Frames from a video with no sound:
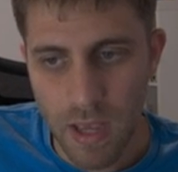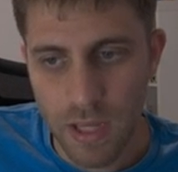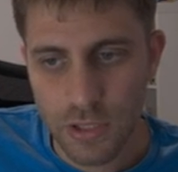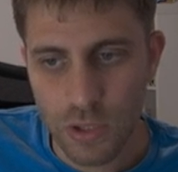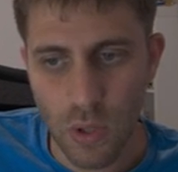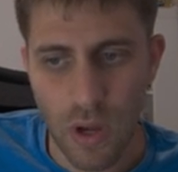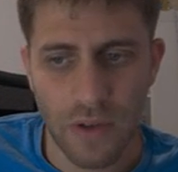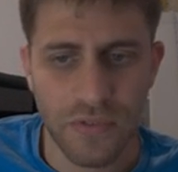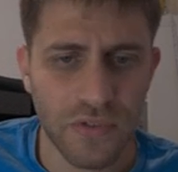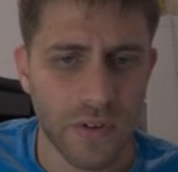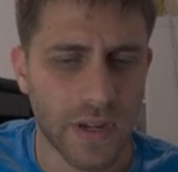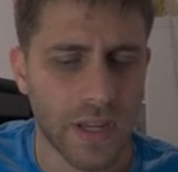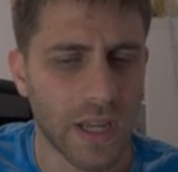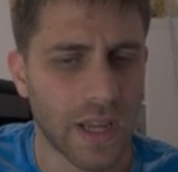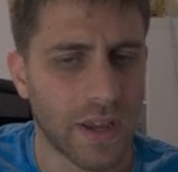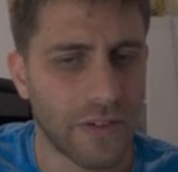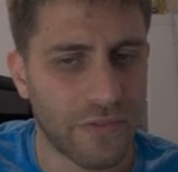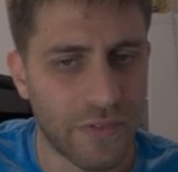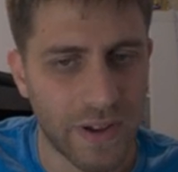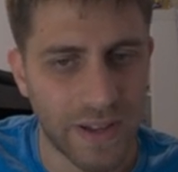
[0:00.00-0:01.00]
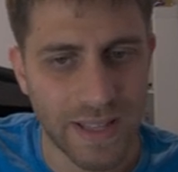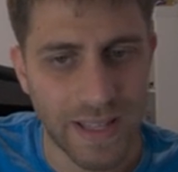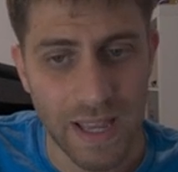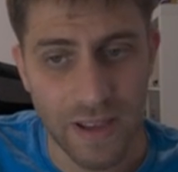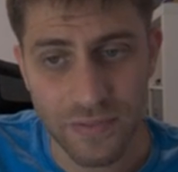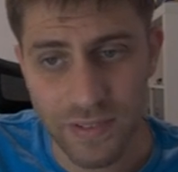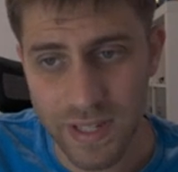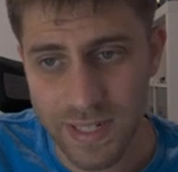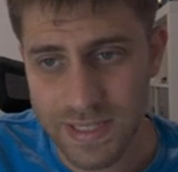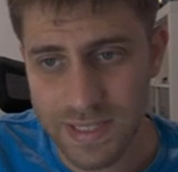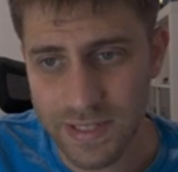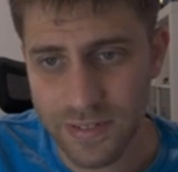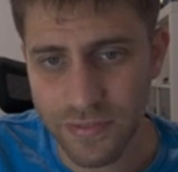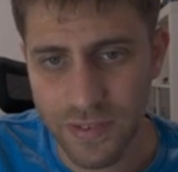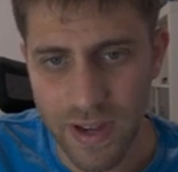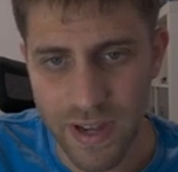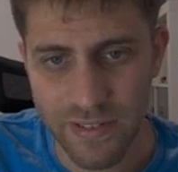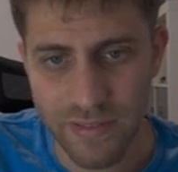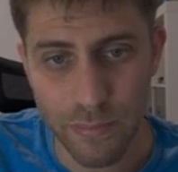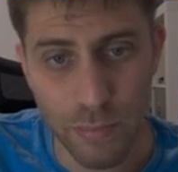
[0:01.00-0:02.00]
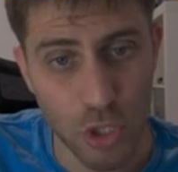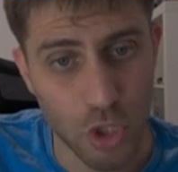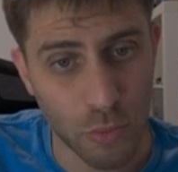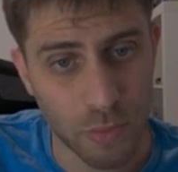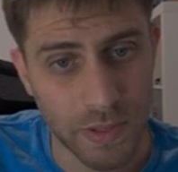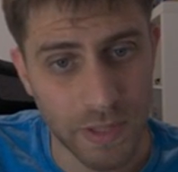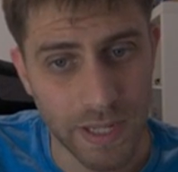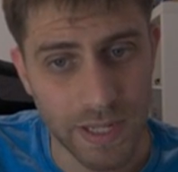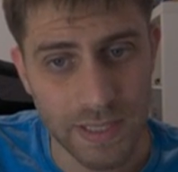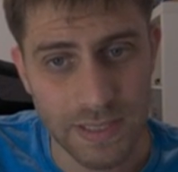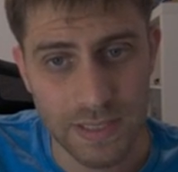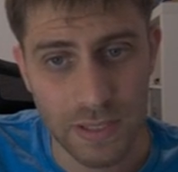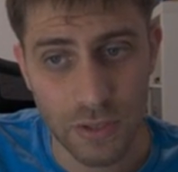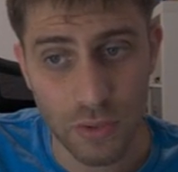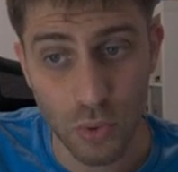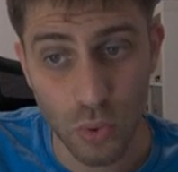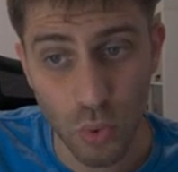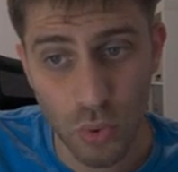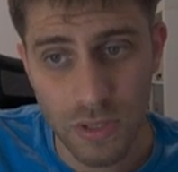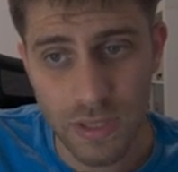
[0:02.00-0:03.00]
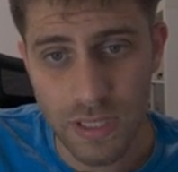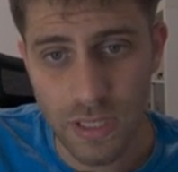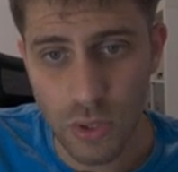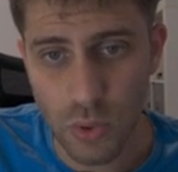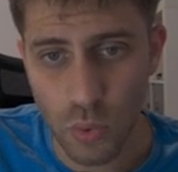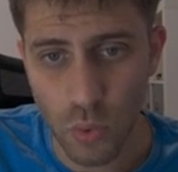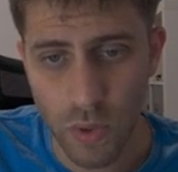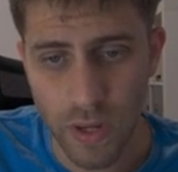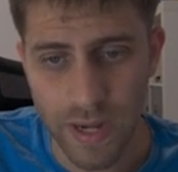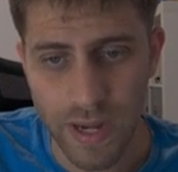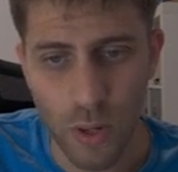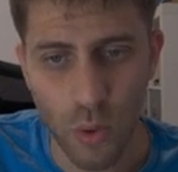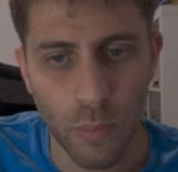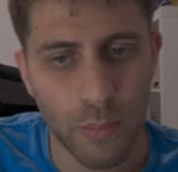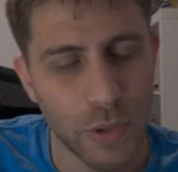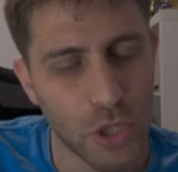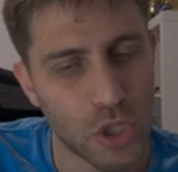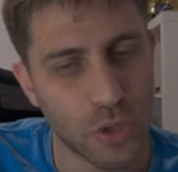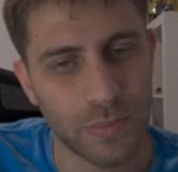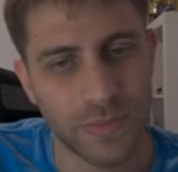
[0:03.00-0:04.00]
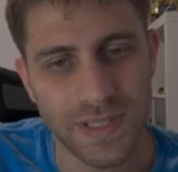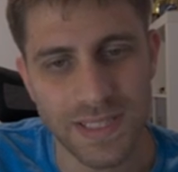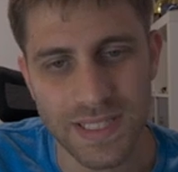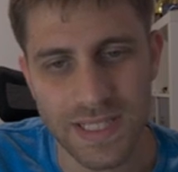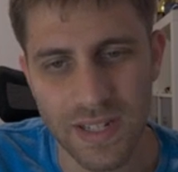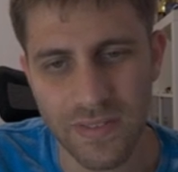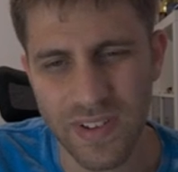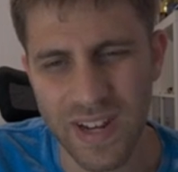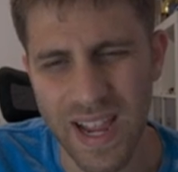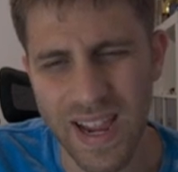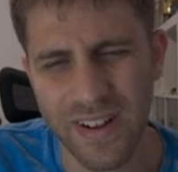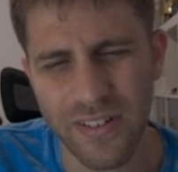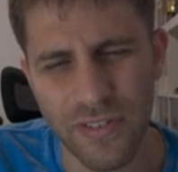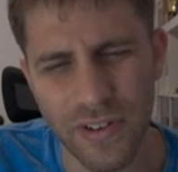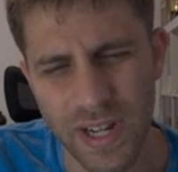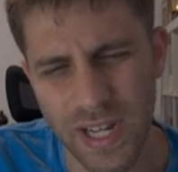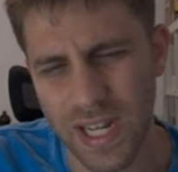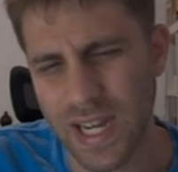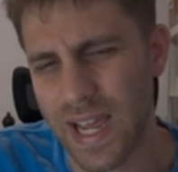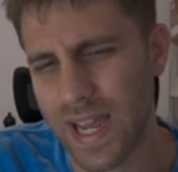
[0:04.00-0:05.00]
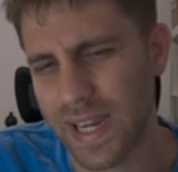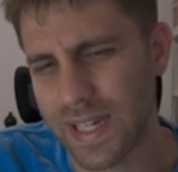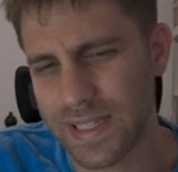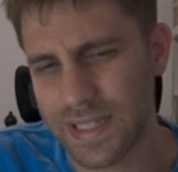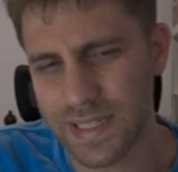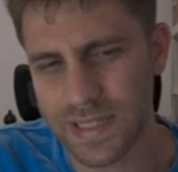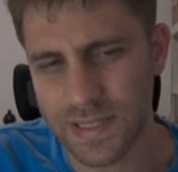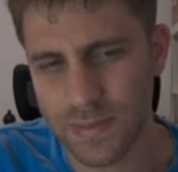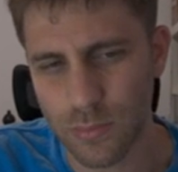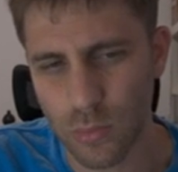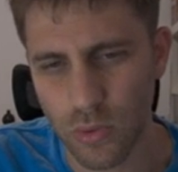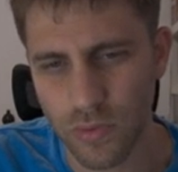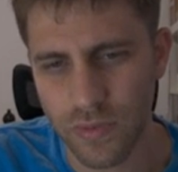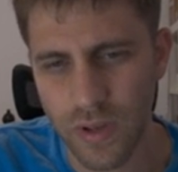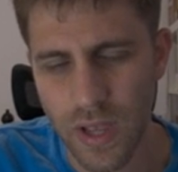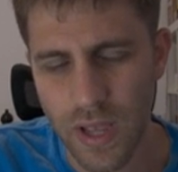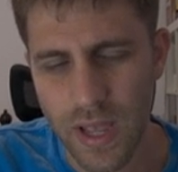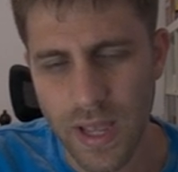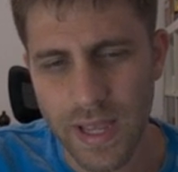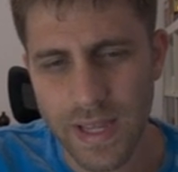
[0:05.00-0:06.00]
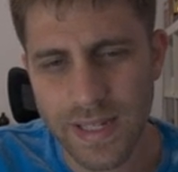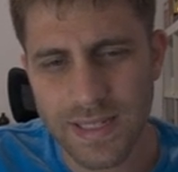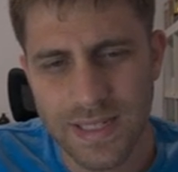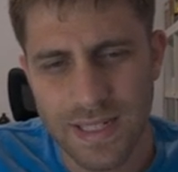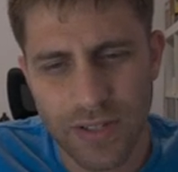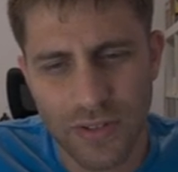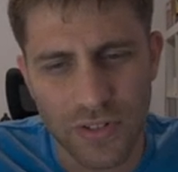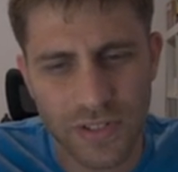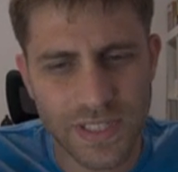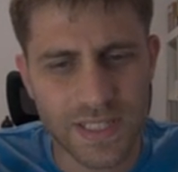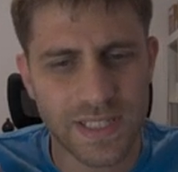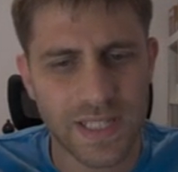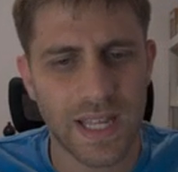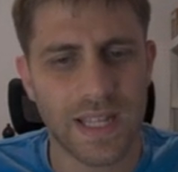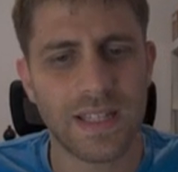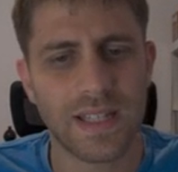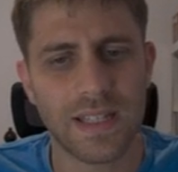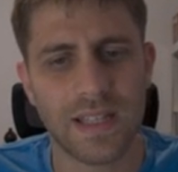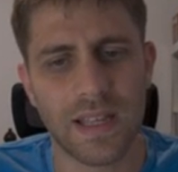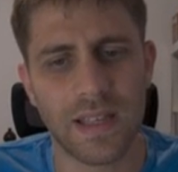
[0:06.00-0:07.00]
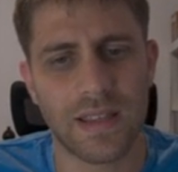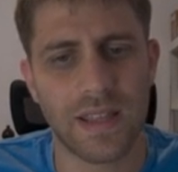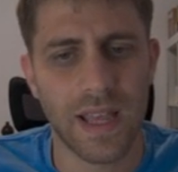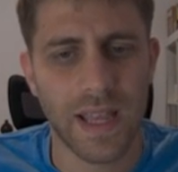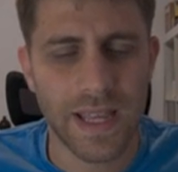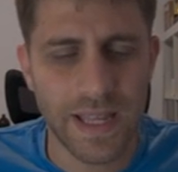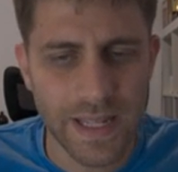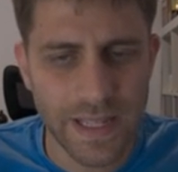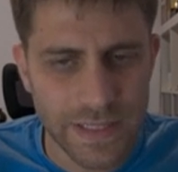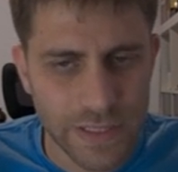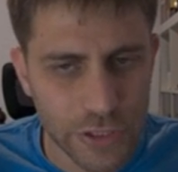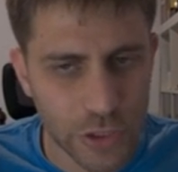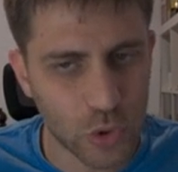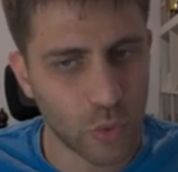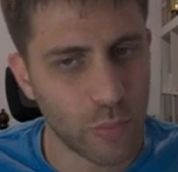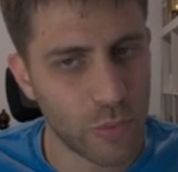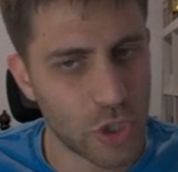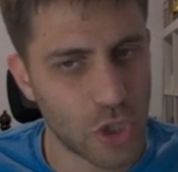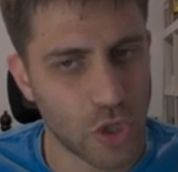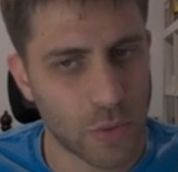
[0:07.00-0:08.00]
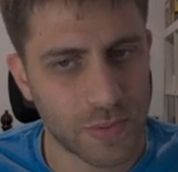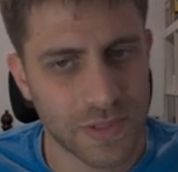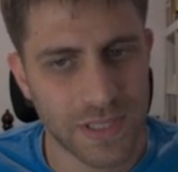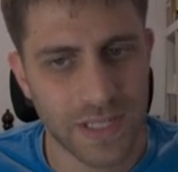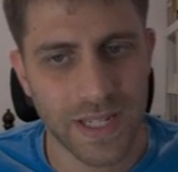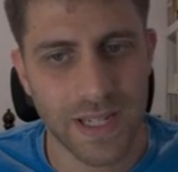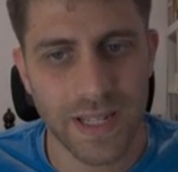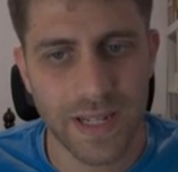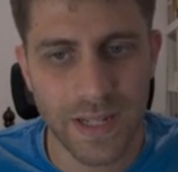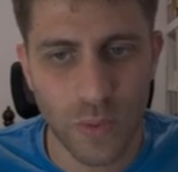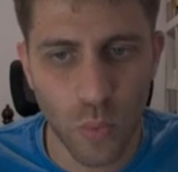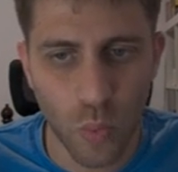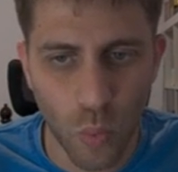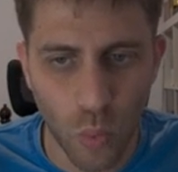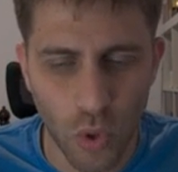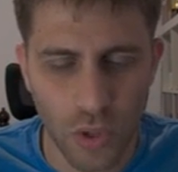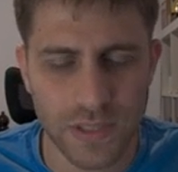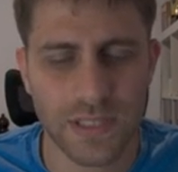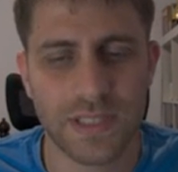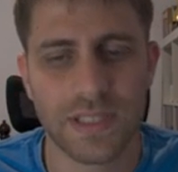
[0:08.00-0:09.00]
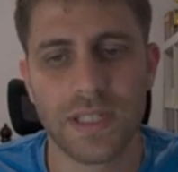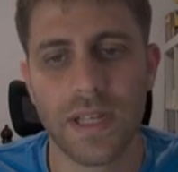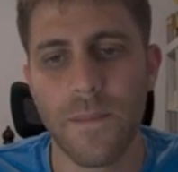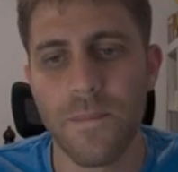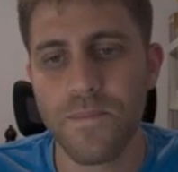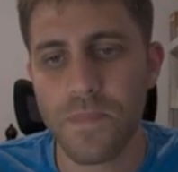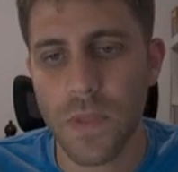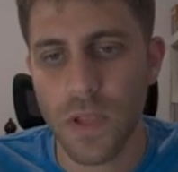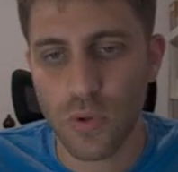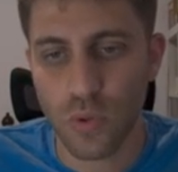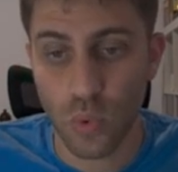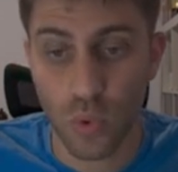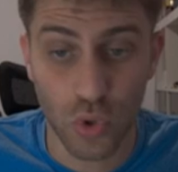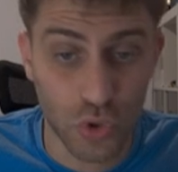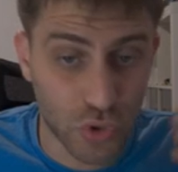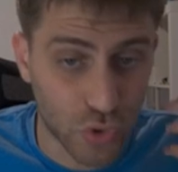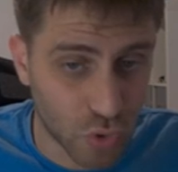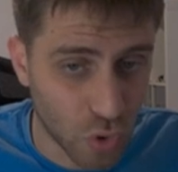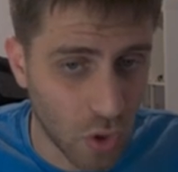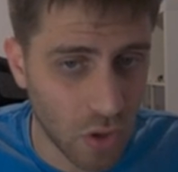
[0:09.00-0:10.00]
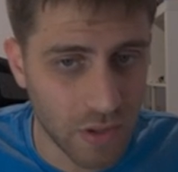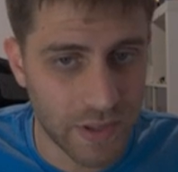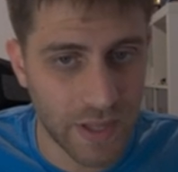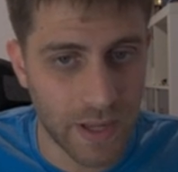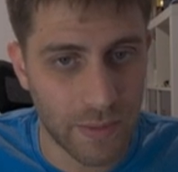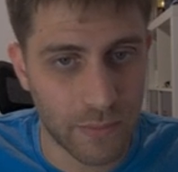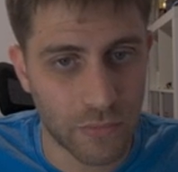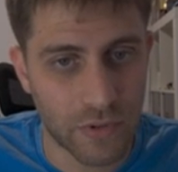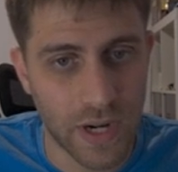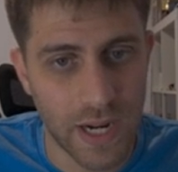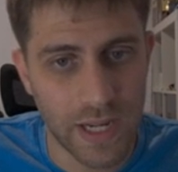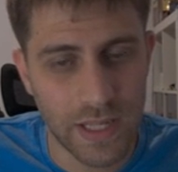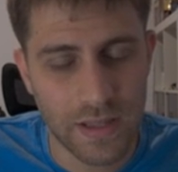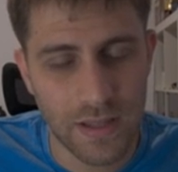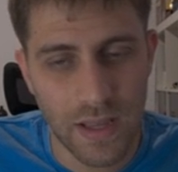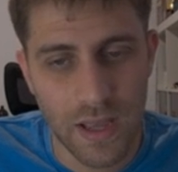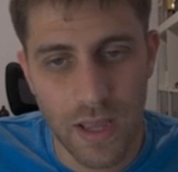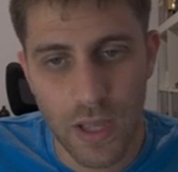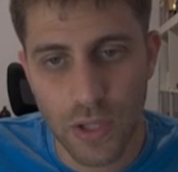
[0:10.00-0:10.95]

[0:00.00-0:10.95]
So after king f8, f takes e5, bishop takes, rook d2, and now bishop d7. I really like this move. He's understanding that he has two bishops and he wants to control them, right?